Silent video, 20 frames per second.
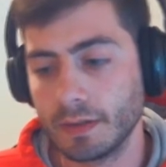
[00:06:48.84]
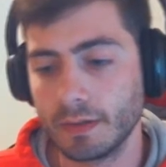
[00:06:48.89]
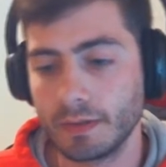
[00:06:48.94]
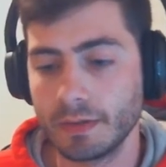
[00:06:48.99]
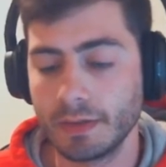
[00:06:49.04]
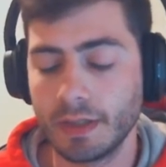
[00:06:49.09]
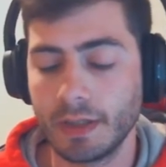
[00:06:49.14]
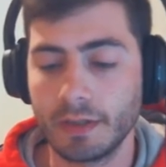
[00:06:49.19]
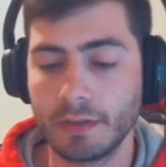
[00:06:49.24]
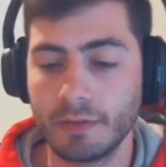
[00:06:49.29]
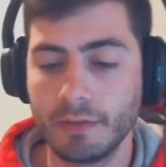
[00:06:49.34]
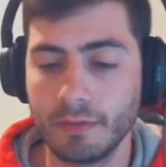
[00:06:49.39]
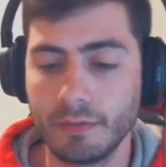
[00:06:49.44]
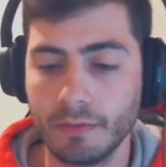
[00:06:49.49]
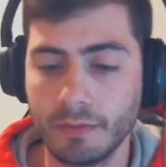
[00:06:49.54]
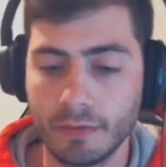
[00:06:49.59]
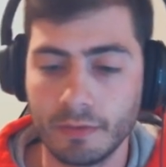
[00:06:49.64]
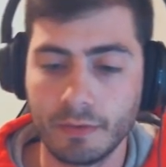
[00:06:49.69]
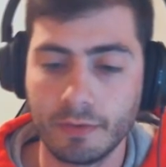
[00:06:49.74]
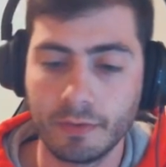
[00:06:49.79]
Yeah,
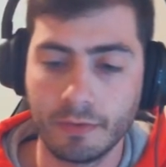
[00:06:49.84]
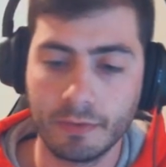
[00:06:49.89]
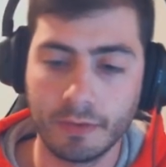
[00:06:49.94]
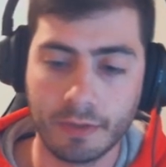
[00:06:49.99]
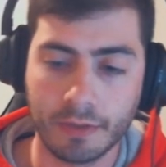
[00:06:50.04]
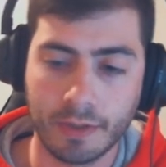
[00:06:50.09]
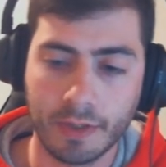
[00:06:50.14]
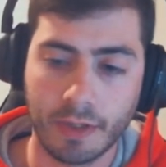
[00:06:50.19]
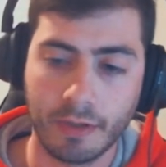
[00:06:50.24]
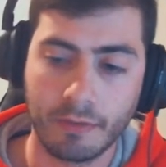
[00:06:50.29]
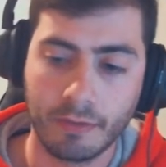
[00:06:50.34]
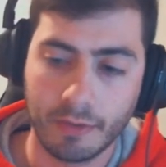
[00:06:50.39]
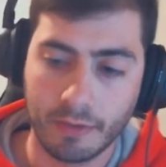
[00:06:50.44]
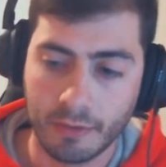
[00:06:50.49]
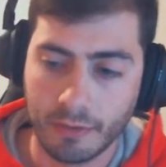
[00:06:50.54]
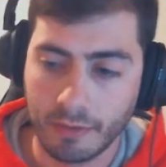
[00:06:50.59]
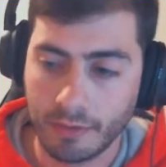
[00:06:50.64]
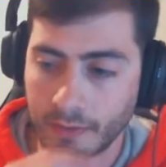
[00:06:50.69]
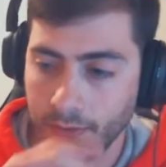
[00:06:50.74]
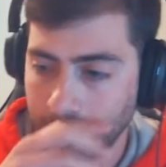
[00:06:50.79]
Union
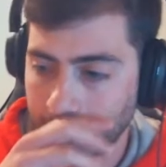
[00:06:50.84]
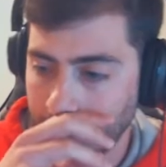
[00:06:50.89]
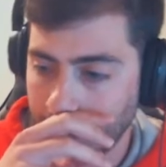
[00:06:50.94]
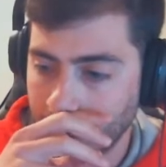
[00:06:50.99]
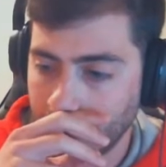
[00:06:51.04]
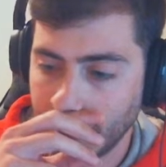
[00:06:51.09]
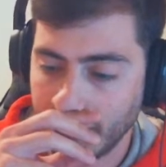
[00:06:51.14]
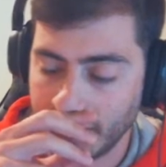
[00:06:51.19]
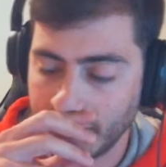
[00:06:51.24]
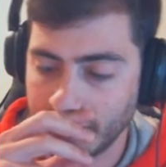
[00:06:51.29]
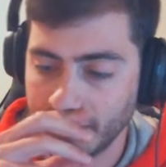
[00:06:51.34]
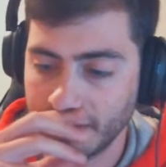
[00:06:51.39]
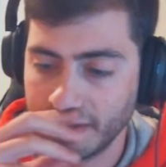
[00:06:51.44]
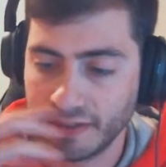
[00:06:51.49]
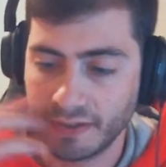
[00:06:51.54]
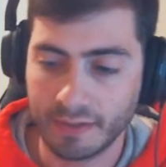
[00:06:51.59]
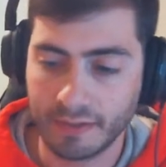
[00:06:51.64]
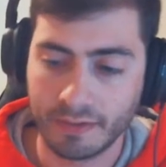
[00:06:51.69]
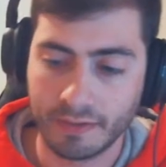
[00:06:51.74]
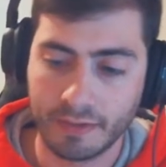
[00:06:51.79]
Carrier.
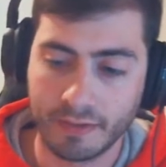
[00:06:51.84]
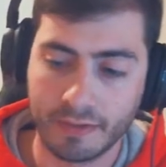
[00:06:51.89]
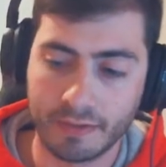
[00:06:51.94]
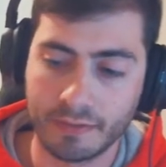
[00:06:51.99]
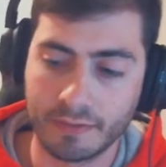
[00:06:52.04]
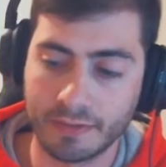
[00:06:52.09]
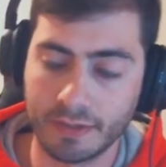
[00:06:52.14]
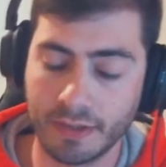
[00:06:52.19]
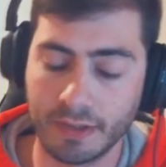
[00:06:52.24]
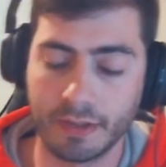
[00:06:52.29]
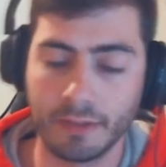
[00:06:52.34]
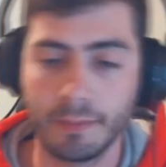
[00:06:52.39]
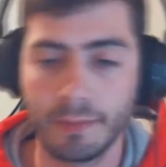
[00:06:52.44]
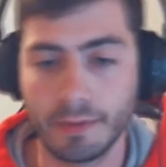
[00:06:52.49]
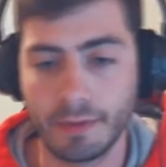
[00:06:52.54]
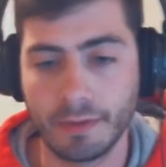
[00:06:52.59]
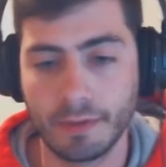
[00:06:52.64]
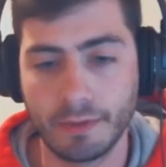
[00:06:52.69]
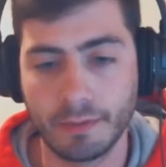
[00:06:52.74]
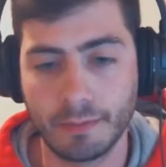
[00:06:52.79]
Like you said, I'm
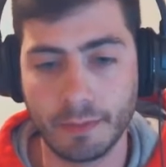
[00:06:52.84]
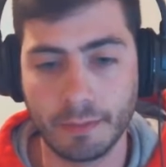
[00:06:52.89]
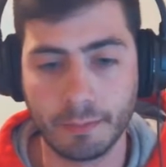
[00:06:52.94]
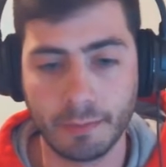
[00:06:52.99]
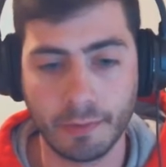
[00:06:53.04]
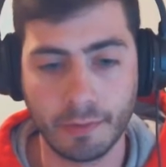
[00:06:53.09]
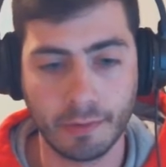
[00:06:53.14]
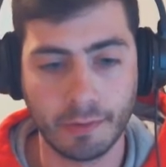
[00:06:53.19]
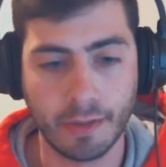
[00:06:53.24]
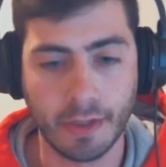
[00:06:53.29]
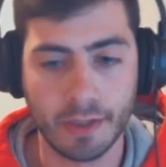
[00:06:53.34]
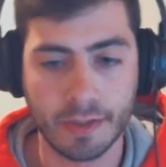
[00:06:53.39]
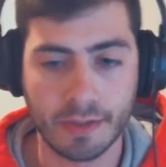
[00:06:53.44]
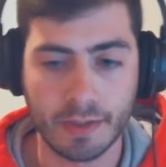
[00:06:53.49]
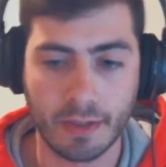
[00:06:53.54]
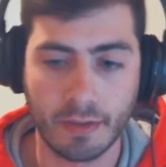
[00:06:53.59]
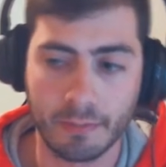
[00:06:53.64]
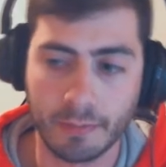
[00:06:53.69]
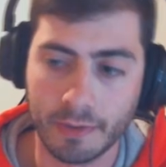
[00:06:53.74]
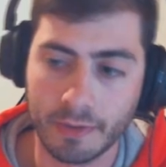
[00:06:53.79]
a little bit polarized
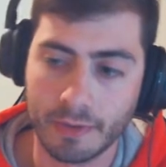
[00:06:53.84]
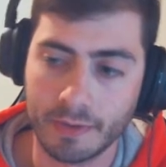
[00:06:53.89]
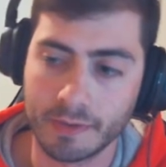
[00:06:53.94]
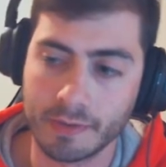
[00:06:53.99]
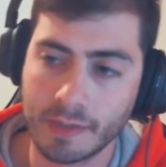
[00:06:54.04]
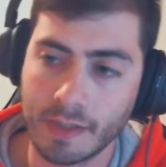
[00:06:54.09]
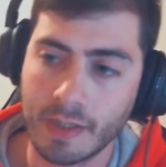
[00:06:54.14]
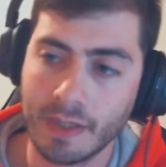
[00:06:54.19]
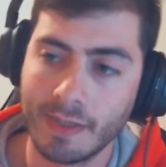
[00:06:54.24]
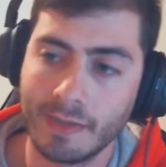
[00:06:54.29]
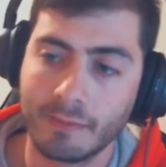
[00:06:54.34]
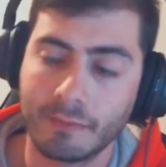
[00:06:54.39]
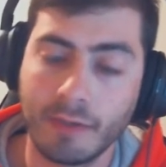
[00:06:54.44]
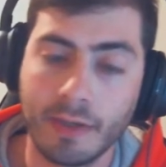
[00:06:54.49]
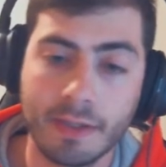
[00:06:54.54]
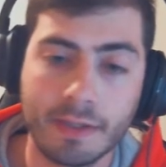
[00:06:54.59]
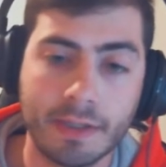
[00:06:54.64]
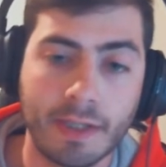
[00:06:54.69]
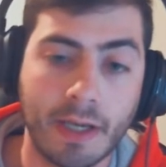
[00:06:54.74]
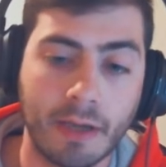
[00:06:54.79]
on it because
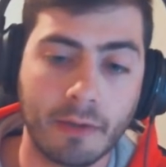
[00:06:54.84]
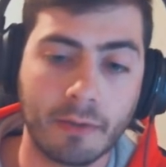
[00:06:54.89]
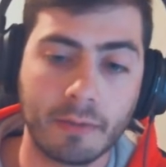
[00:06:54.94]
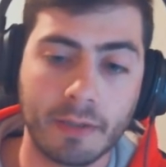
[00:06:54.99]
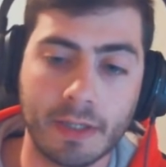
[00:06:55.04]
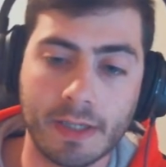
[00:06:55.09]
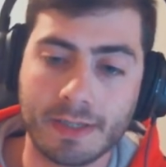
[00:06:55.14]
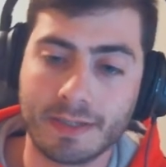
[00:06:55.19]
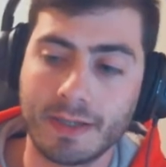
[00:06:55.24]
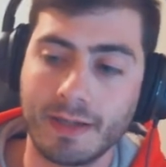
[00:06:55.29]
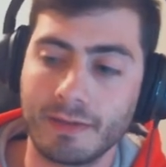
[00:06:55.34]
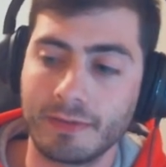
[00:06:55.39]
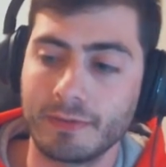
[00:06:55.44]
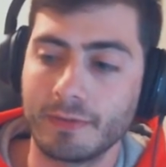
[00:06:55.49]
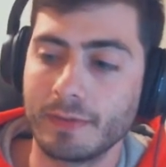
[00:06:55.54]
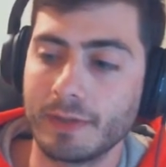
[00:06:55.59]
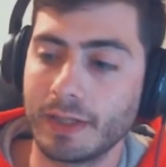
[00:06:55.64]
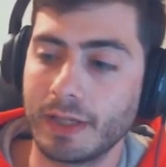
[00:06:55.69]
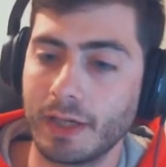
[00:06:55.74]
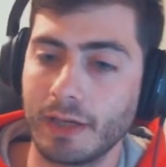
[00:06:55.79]
right now it's not
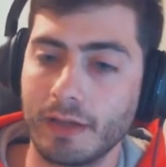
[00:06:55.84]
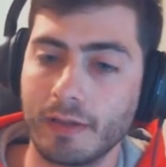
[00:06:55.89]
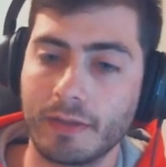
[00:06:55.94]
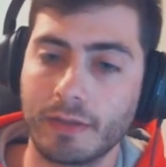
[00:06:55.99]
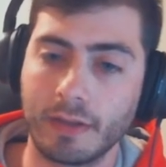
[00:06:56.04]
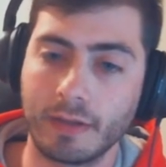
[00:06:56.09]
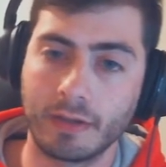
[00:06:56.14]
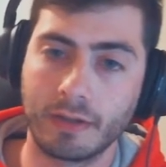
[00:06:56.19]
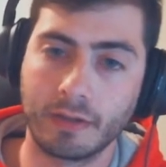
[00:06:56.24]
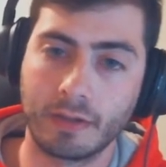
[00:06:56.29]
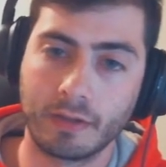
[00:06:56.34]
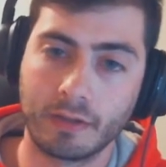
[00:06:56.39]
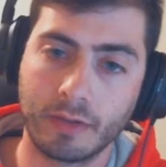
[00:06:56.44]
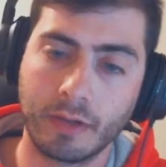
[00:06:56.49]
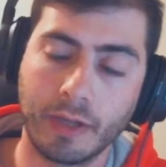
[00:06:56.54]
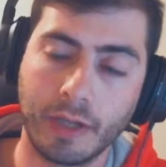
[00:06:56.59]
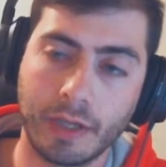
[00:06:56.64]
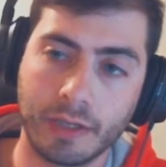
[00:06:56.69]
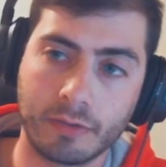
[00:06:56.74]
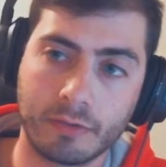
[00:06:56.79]
doing anything
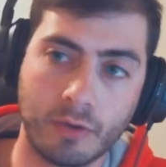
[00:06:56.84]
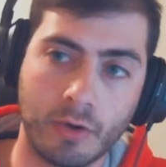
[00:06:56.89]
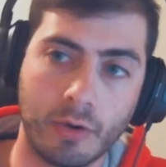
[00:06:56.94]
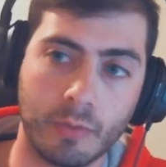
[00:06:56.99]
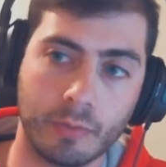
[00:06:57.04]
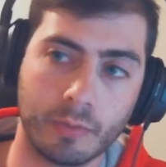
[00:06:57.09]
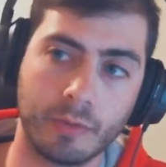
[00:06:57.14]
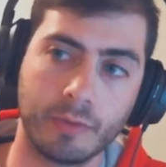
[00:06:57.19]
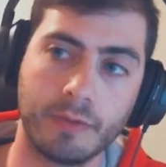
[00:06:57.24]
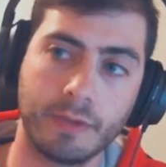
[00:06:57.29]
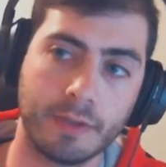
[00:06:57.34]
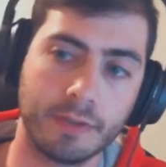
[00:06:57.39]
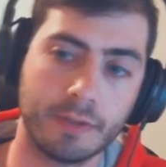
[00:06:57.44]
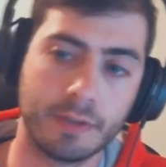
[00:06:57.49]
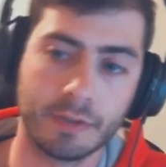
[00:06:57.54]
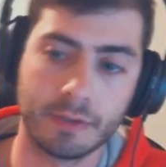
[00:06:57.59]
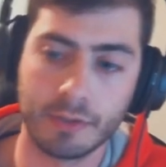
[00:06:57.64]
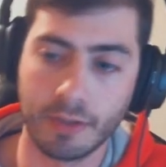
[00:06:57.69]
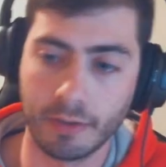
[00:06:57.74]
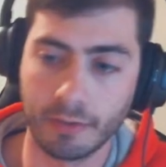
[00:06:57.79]
like noteworthy
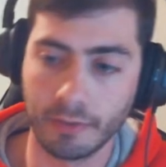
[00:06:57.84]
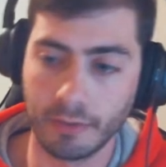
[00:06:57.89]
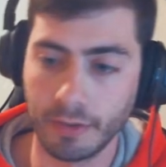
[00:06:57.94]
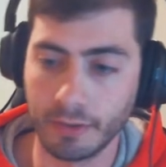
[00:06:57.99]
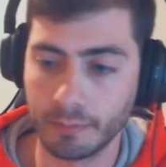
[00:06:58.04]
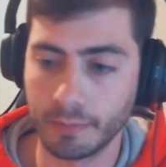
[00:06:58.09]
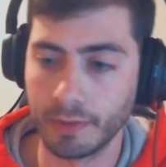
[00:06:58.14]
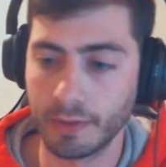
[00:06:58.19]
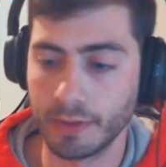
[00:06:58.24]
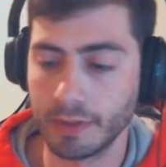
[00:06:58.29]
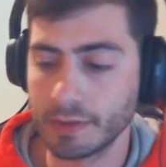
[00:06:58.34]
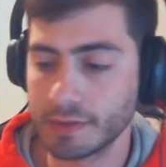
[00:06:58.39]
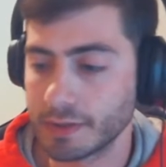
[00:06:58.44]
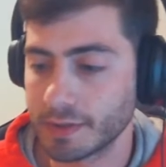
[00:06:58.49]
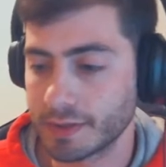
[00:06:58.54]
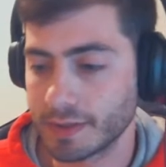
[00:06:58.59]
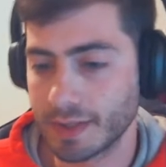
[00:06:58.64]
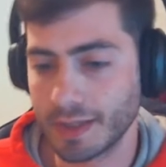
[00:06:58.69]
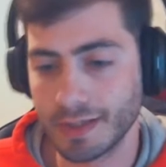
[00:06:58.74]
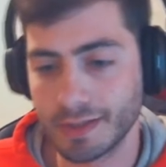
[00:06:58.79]
degenerate, but it
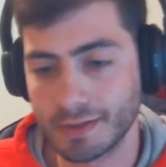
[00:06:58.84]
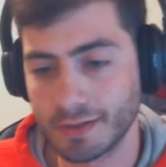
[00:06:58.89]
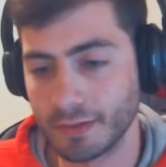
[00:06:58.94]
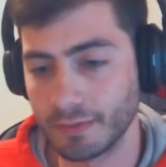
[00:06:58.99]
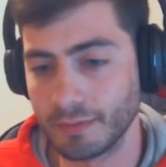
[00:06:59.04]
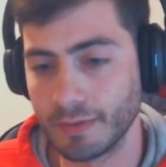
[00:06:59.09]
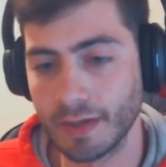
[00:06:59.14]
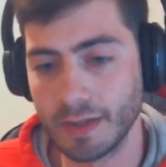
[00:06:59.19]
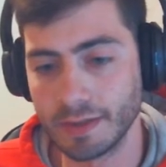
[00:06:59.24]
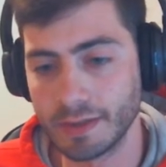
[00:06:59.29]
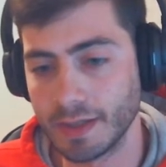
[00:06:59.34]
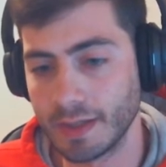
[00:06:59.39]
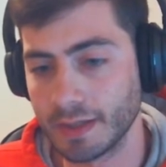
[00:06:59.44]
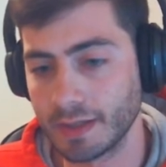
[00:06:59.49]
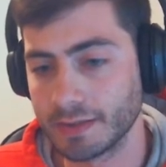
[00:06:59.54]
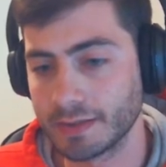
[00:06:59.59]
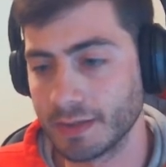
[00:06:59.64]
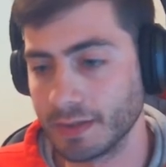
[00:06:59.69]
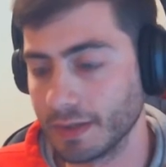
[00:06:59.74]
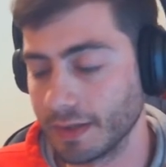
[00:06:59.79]
just takes the right
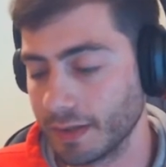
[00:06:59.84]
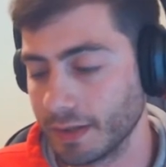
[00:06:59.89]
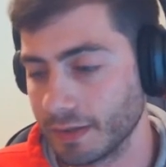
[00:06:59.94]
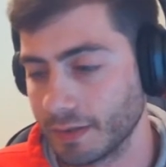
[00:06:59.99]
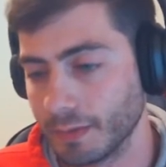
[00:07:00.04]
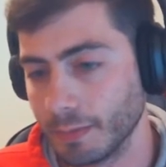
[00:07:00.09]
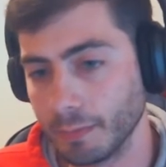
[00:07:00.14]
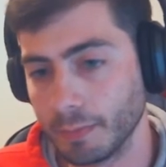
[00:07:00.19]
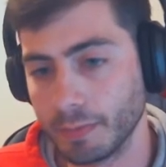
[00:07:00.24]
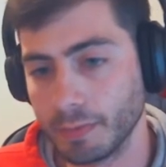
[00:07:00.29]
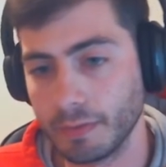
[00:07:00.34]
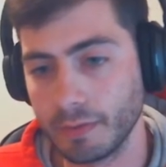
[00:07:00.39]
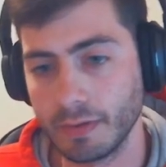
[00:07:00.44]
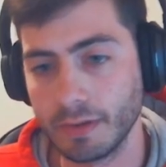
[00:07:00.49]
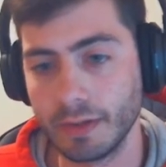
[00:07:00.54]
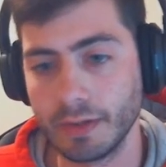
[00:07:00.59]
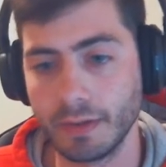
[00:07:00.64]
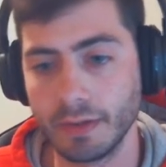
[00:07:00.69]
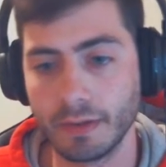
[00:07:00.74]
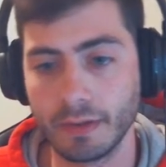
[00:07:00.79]
deck to like
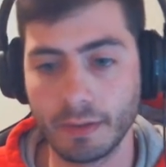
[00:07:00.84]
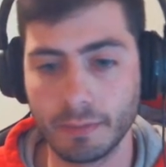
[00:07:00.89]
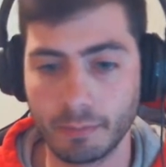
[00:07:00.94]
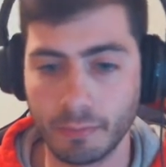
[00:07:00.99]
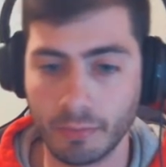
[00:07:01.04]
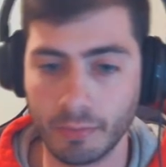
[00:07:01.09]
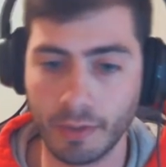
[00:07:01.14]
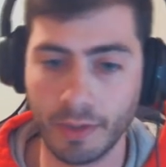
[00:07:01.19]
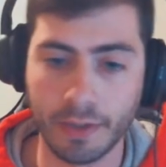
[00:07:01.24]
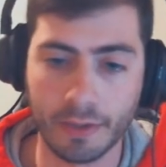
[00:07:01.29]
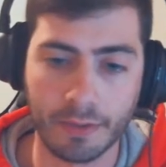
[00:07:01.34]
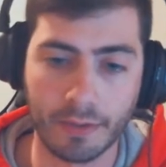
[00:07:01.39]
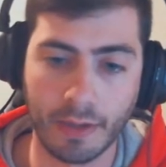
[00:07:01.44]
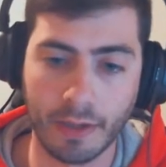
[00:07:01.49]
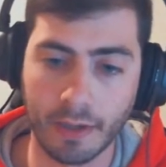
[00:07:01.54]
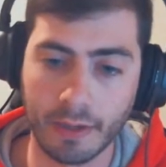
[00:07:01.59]
completely break that